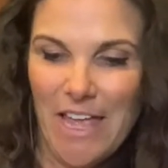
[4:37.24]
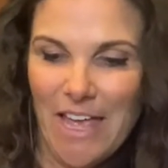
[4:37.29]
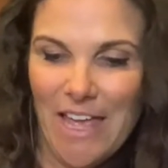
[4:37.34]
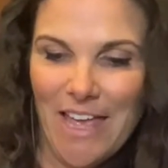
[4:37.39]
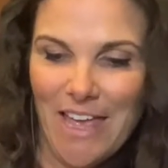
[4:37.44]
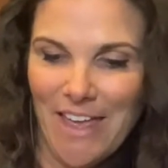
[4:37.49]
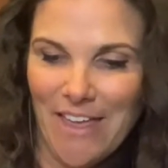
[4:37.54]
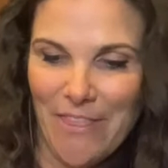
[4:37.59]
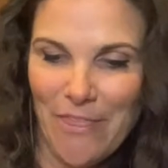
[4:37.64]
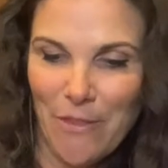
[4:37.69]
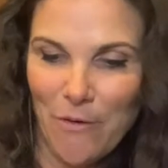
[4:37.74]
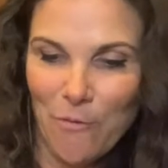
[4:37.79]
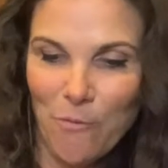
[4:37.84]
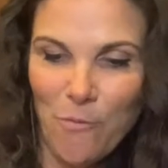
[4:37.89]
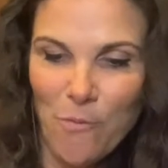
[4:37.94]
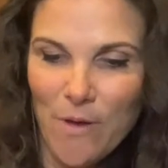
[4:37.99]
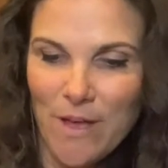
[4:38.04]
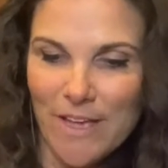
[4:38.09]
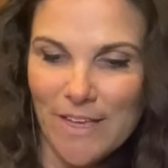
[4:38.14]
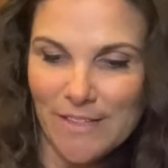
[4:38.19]
And the
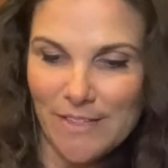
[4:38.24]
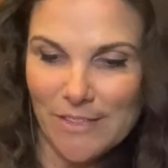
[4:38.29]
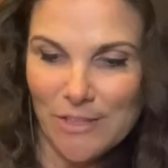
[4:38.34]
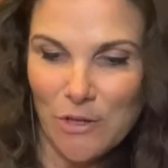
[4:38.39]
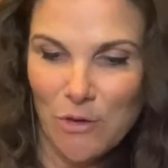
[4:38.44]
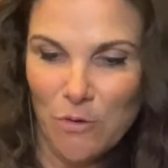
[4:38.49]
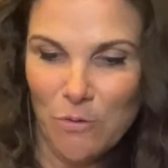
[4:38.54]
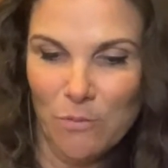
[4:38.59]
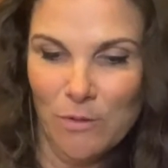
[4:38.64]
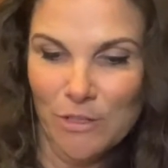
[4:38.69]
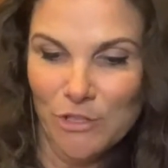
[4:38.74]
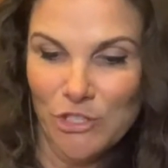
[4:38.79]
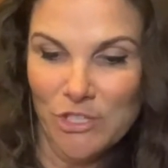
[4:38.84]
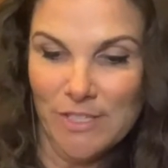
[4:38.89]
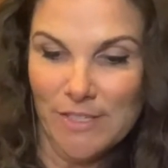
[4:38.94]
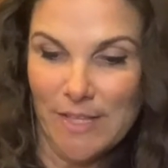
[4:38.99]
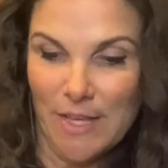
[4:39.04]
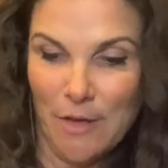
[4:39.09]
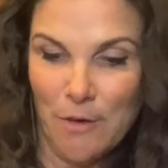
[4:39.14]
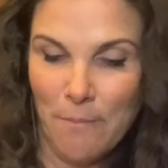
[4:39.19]
whisk will
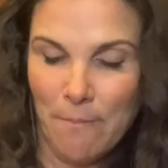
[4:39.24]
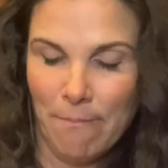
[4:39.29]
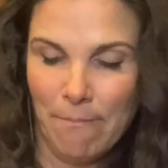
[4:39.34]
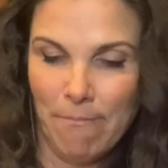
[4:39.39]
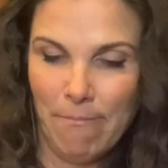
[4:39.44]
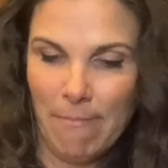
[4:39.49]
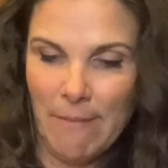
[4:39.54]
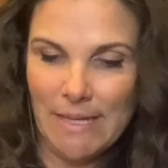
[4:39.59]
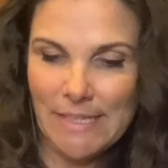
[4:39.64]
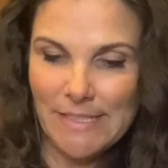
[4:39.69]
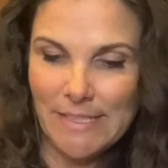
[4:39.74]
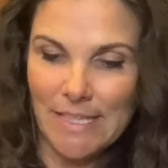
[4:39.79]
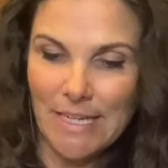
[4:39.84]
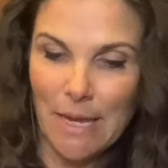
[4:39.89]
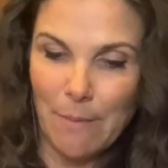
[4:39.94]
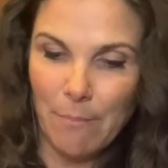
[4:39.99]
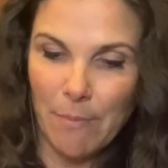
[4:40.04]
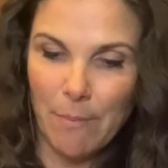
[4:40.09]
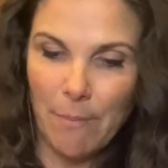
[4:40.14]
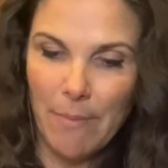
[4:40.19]
just help mix it
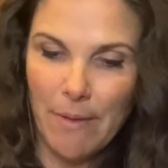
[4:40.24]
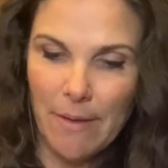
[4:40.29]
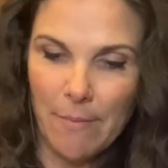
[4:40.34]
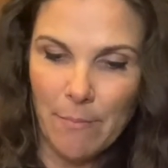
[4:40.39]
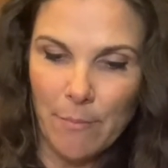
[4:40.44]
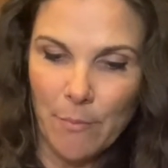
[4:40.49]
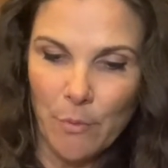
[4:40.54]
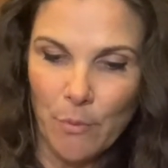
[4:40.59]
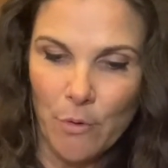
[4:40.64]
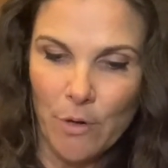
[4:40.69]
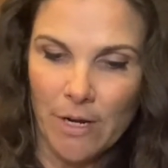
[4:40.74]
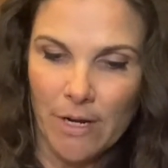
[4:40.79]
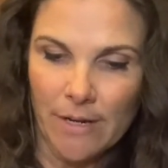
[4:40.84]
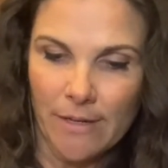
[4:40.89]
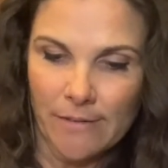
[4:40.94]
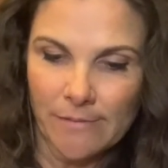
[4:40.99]
up a bit more.